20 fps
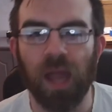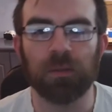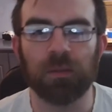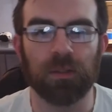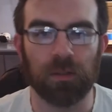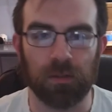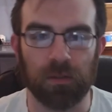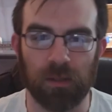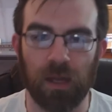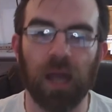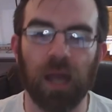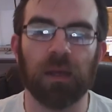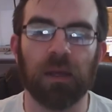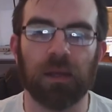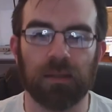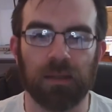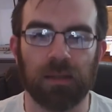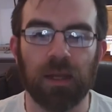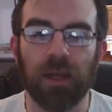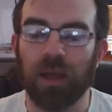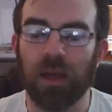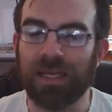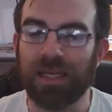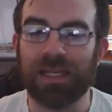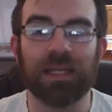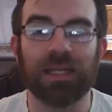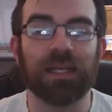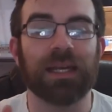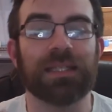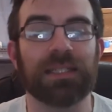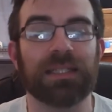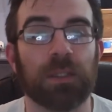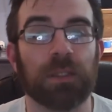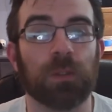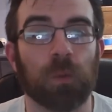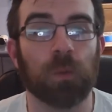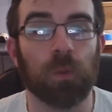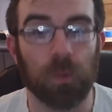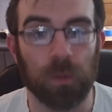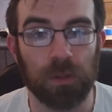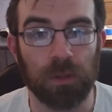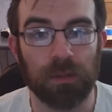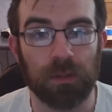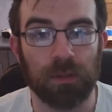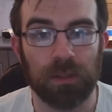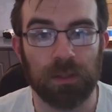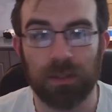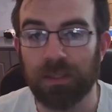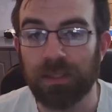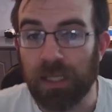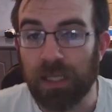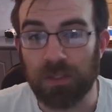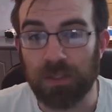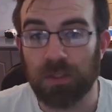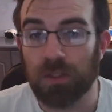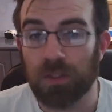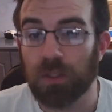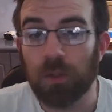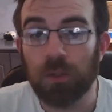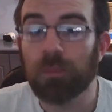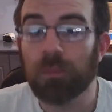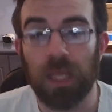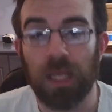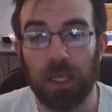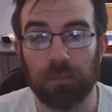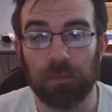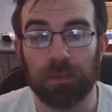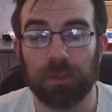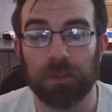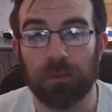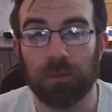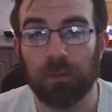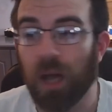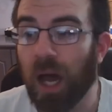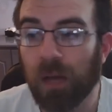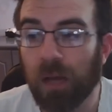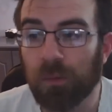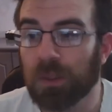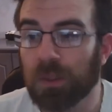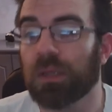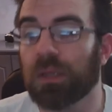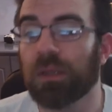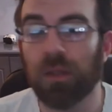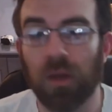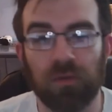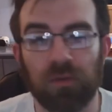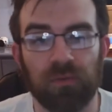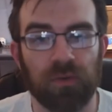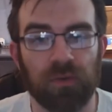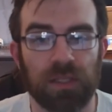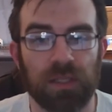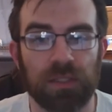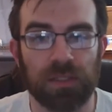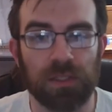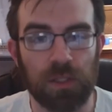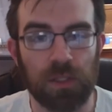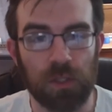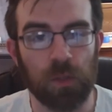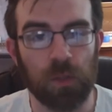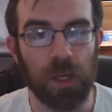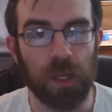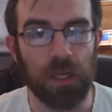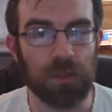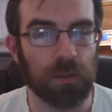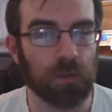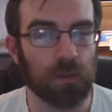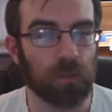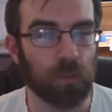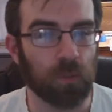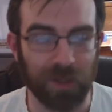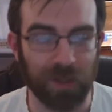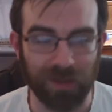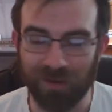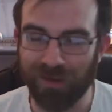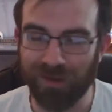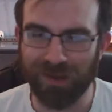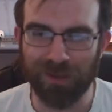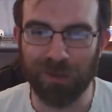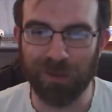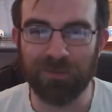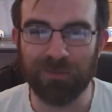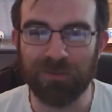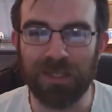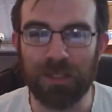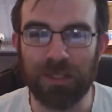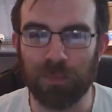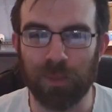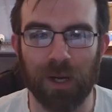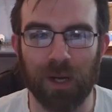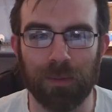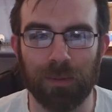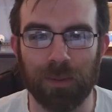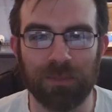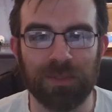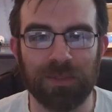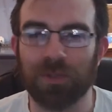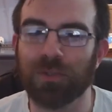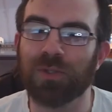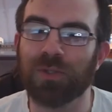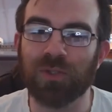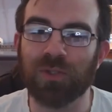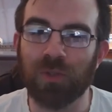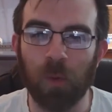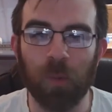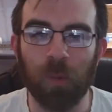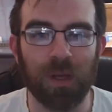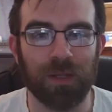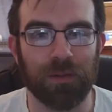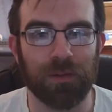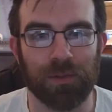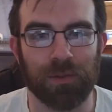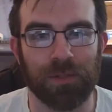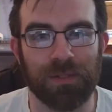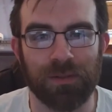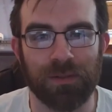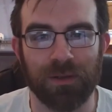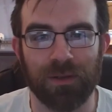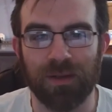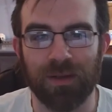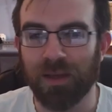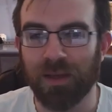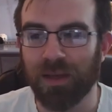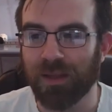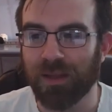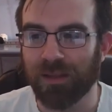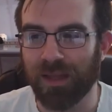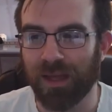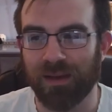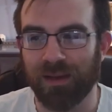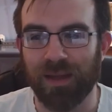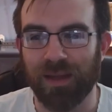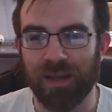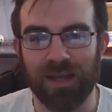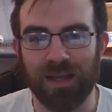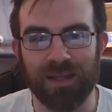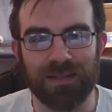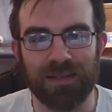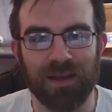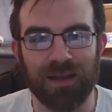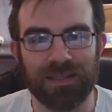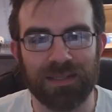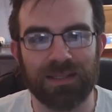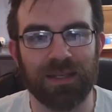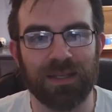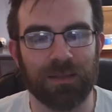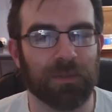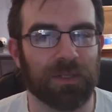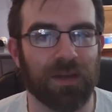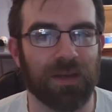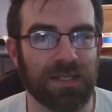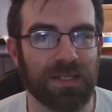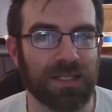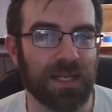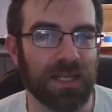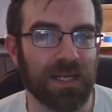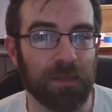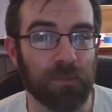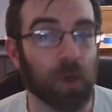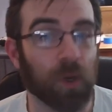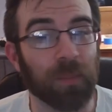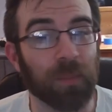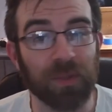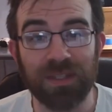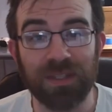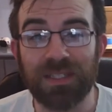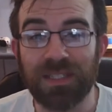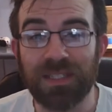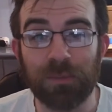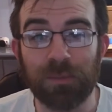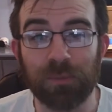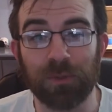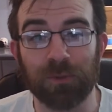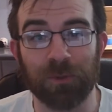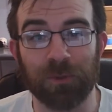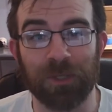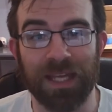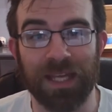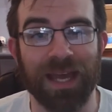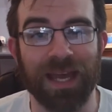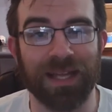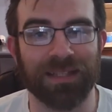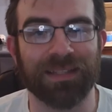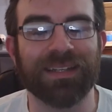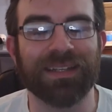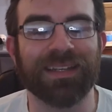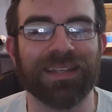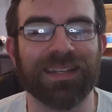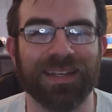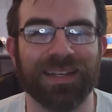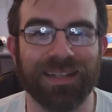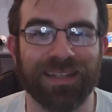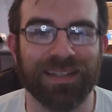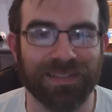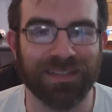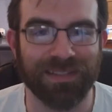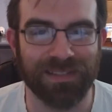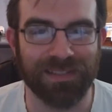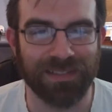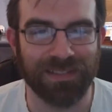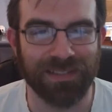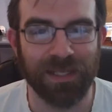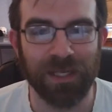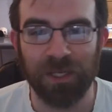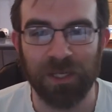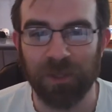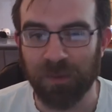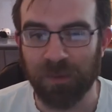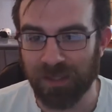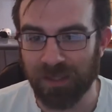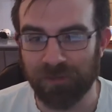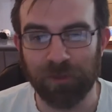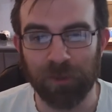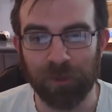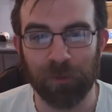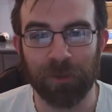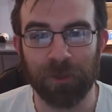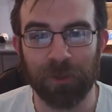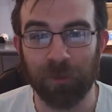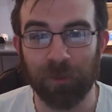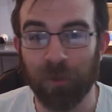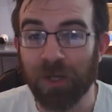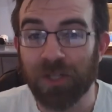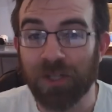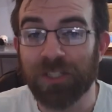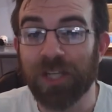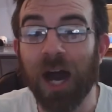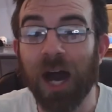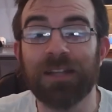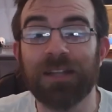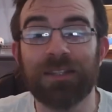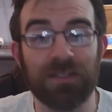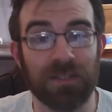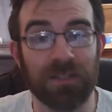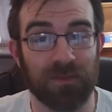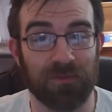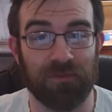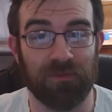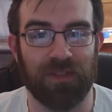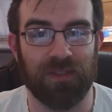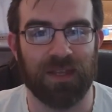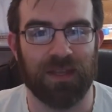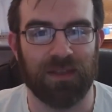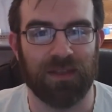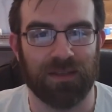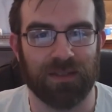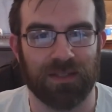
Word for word: Look, in an ideal world, yes, you'd be able to. I would love a situation where all of these problems are so well understood that it's not stigmatized anymore, but the simple reality is we live in a world where tons of things